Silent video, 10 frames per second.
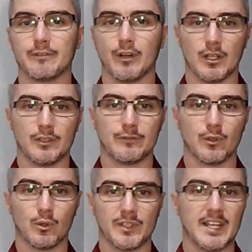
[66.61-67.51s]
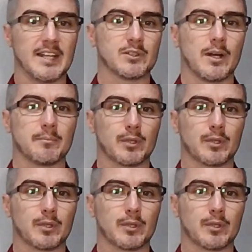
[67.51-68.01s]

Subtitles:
followed for the end-to-end